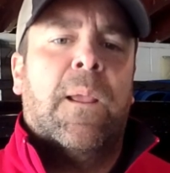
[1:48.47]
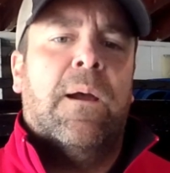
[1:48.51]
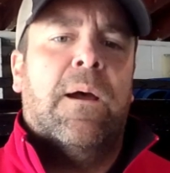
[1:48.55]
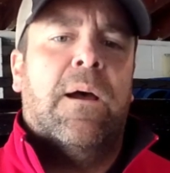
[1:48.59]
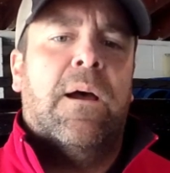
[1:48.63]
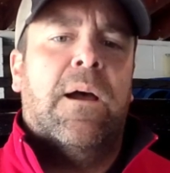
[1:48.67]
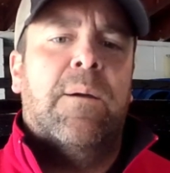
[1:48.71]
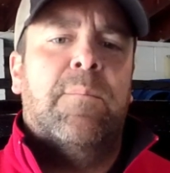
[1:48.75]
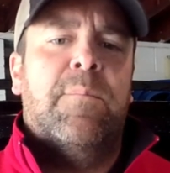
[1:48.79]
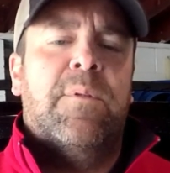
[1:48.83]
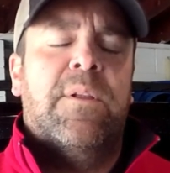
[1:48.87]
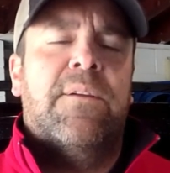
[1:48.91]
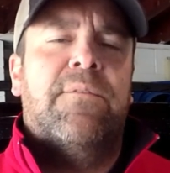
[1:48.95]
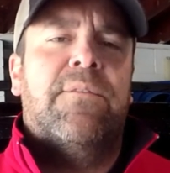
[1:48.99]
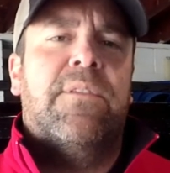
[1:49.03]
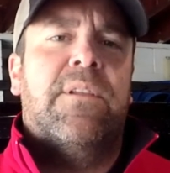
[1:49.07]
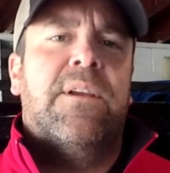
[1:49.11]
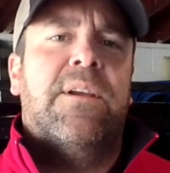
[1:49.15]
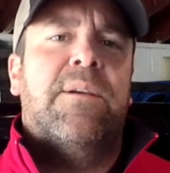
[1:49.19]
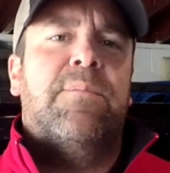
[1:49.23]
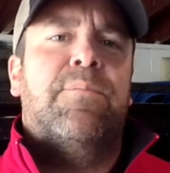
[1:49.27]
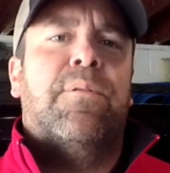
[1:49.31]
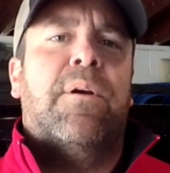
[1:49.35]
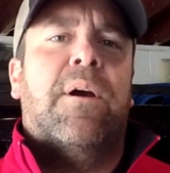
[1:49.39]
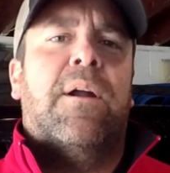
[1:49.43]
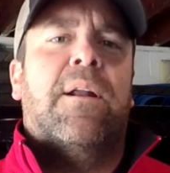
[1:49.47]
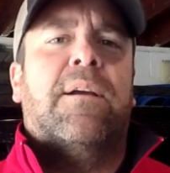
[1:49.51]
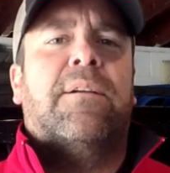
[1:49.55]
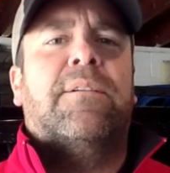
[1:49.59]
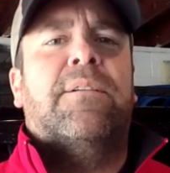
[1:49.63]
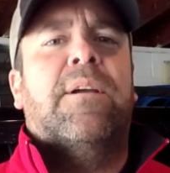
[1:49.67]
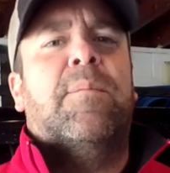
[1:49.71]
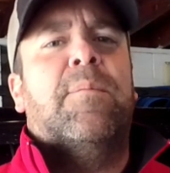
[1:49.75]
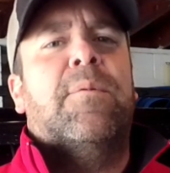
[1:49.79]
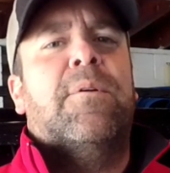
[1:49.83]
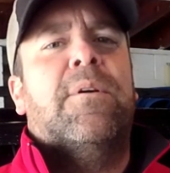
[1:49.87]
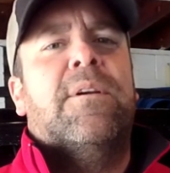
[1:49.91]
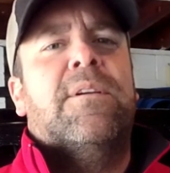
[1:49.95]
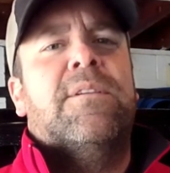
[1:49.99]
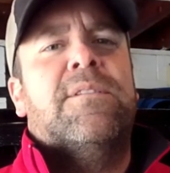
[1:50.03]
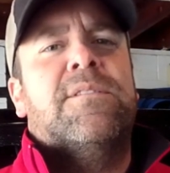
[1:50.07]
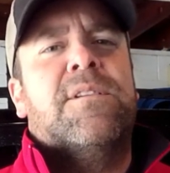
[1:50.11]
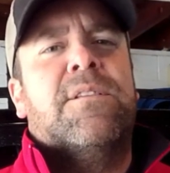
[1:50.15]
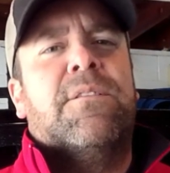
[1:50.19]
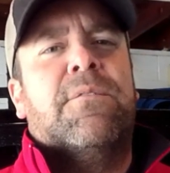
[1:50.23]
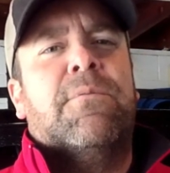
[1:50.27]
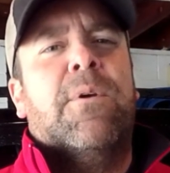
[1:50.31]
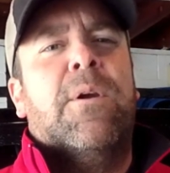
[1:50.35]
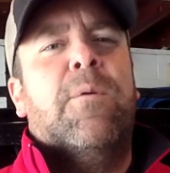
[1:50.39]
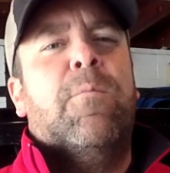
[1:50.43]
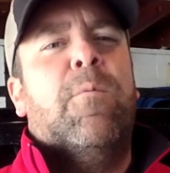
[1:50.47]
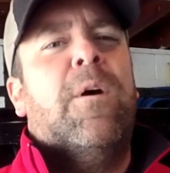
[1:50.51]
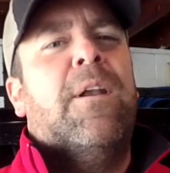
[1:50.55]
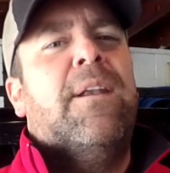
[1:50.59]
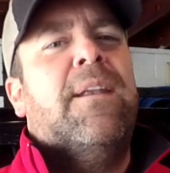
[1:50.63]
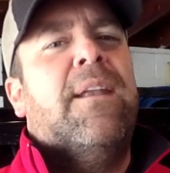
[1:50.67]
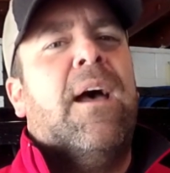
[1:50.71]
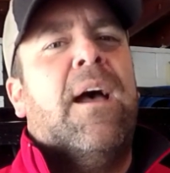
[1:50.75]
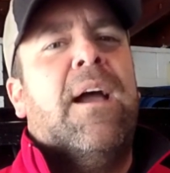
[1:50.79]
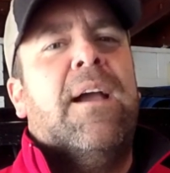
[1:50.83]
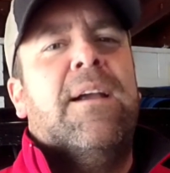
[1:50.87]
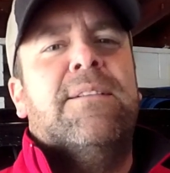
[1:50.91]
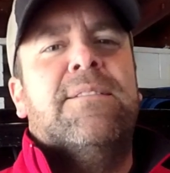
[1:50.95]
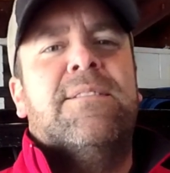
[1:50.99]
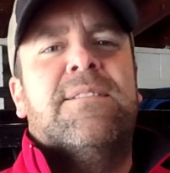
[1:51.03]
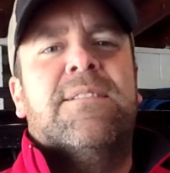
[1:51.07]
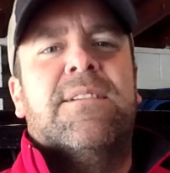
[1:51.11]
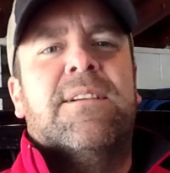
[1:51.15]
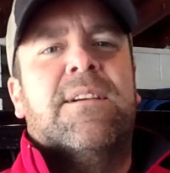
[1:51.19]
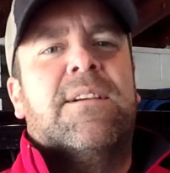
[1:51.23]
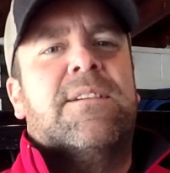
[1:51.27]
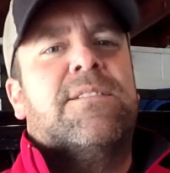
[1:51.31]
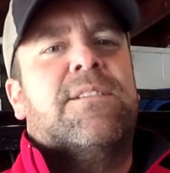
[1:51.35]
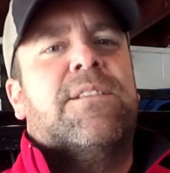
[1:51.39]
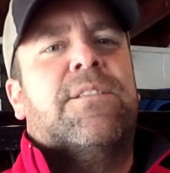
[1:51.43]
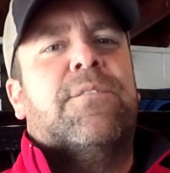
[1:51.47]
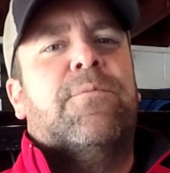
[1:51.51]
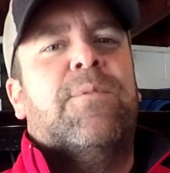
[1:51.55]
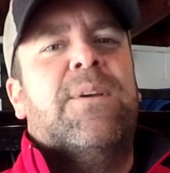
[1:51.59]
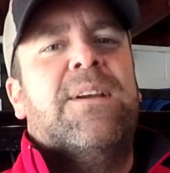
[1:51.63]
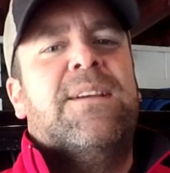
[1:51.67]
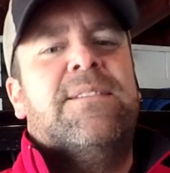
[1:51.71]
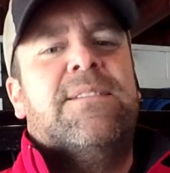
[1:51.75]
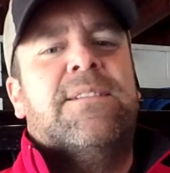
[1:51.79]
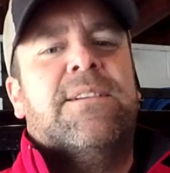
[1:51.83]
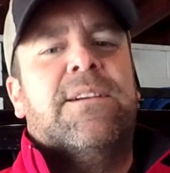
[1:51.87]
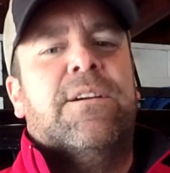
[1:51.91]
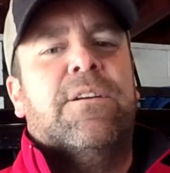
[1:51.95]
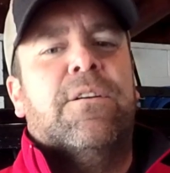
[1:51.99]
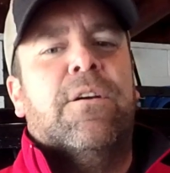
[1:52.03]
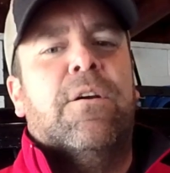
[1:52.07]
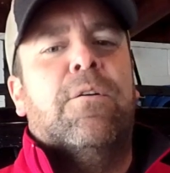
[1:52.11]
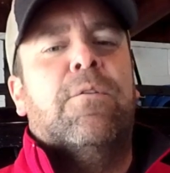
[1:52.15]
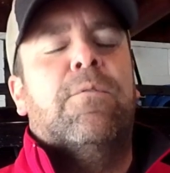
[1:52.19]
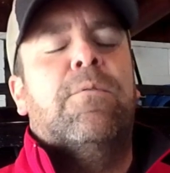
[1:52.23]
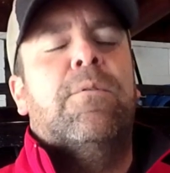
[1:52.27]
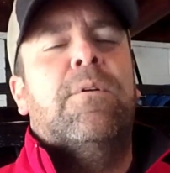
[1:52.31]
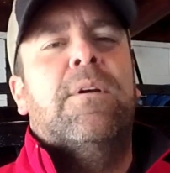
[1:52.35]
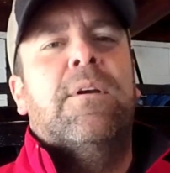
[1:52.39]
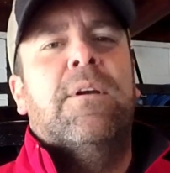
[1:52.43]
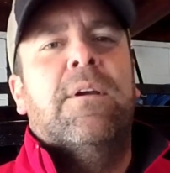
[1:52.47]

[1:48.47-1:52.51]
Uh, I believe the product number is 319630.